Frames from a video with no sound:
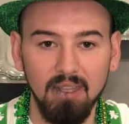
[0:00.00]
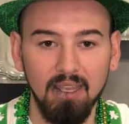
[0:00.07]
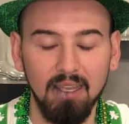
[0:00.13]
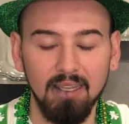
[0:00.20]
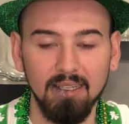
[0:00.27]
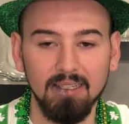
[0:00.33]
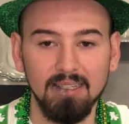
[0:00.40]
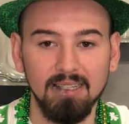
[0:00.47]

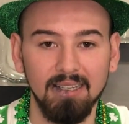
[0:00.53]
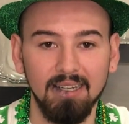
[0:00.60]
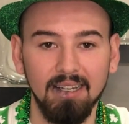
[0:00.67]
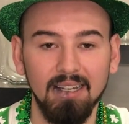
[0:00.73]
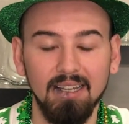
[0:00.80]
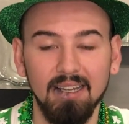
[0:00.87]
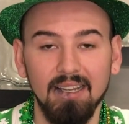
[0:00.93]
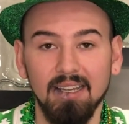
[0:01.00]
And
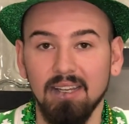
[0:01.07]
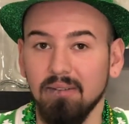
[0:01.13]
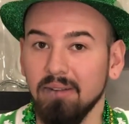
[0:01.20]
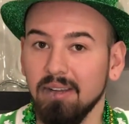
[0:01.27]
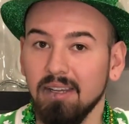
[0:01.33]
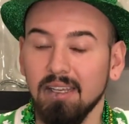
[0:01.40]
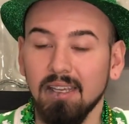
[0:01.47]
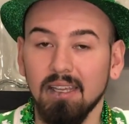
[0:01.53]

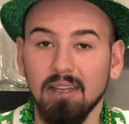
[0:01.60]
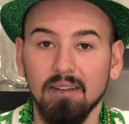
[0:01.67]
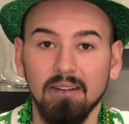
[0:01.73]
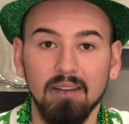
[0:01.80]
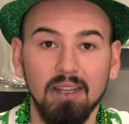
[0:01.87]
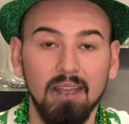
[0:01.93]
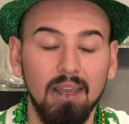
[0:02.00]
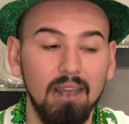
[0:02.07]
we're gonna get
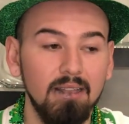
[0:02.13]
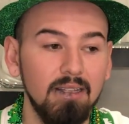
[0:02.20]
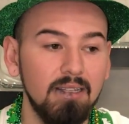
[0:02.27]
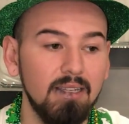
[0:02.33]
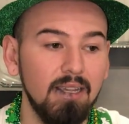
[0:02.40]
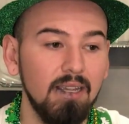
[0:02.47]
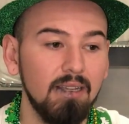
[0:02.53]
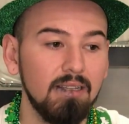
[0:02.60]
hella
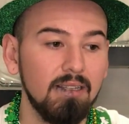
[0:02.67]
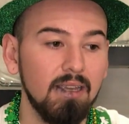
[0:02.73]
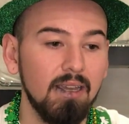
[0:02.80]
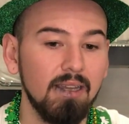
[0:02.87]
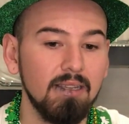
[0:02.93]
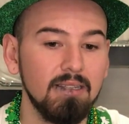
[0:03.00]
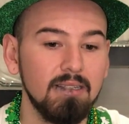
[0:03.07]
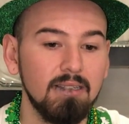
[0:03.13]
tanked,
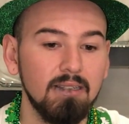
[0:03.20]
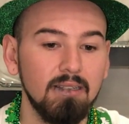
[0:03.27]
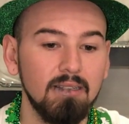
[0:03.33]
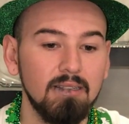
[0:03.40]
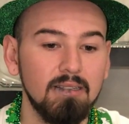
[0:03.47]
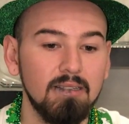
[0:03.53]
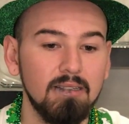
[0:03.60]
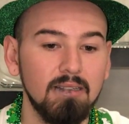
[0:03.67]

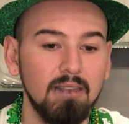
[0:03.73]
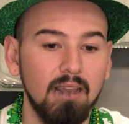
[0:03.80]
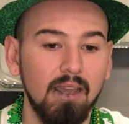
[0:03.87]
guys.